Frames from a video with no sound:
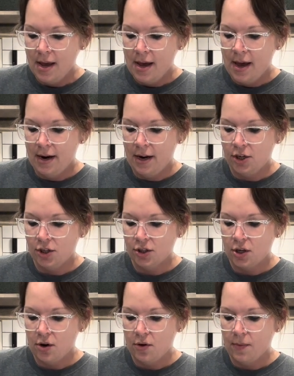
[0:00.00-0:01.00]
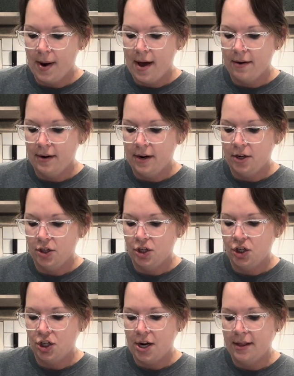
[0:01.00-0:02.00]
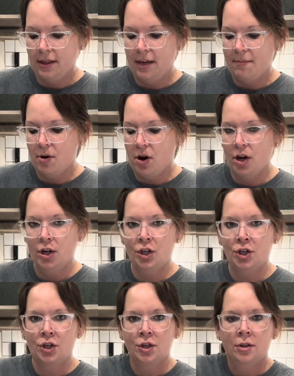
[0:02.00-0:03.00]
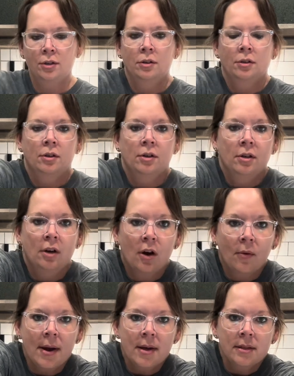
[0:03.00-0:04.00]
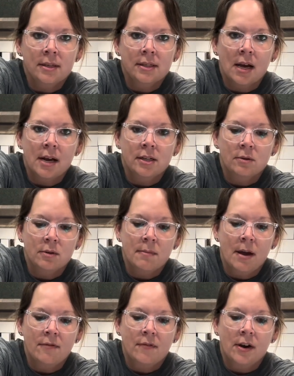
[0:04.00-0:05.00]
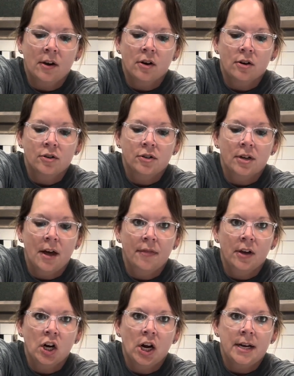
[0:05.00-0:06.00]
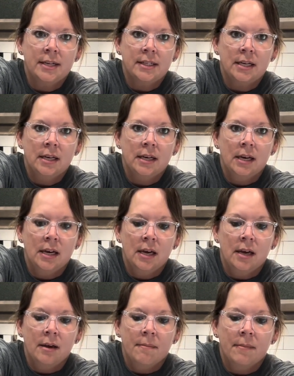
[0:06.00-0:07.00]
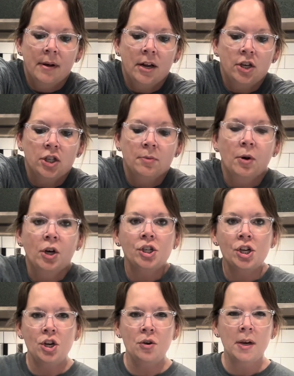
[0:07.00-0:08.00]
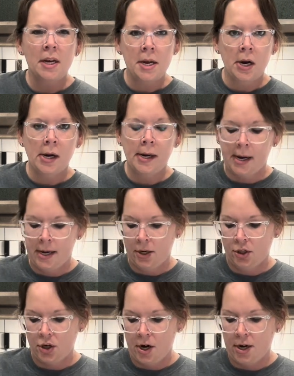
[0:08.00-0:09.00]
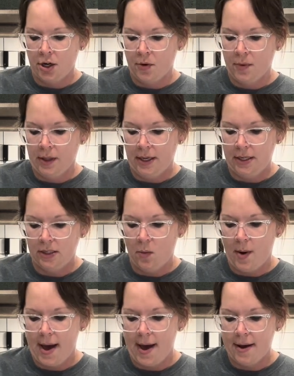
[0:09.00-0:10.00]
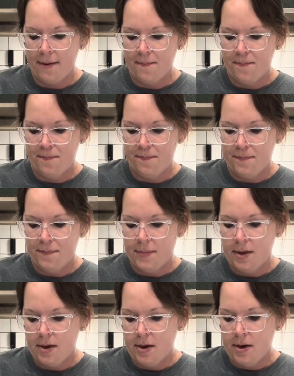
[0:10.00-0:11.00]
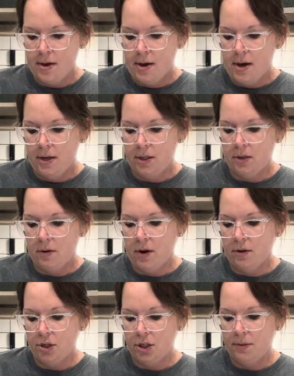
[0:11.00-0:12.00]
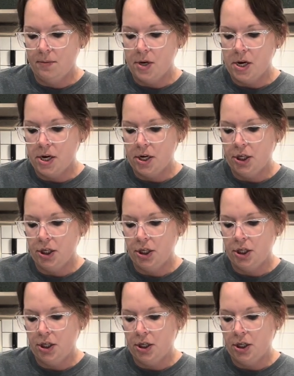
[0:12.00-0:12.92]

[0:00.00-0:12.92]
and I just go around and I just gently push around the sides with my fingers. Nothing crazy, but I just push, and you can hear it kind of starting to release away. And so I'll just push,